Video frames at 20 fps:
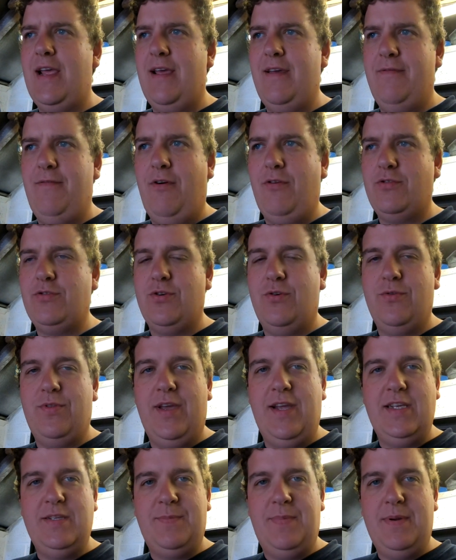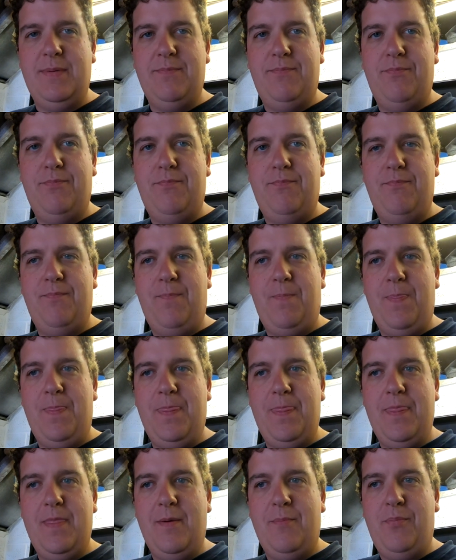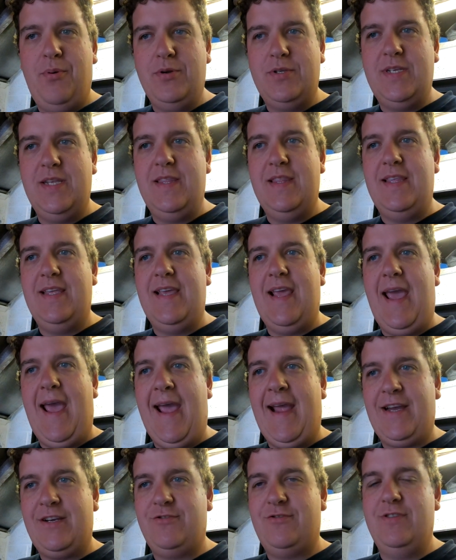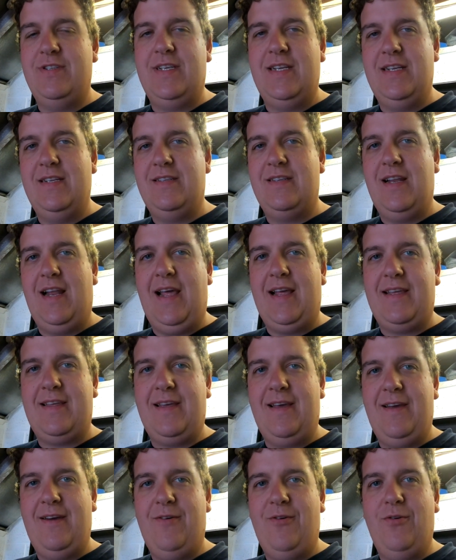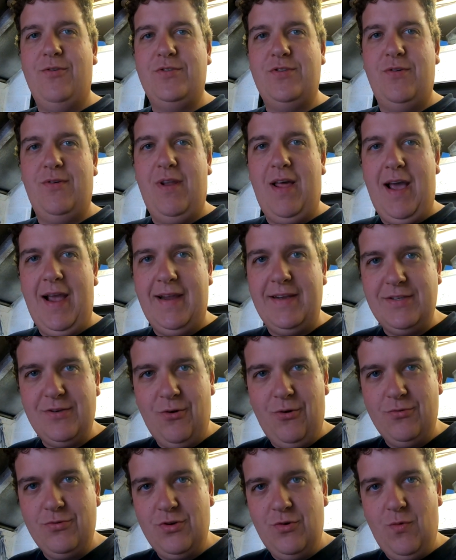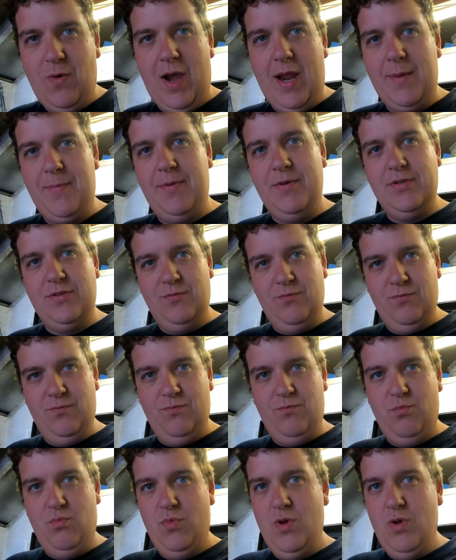vauxhall that has been putting the extras into, like auto lights, auto wipers, and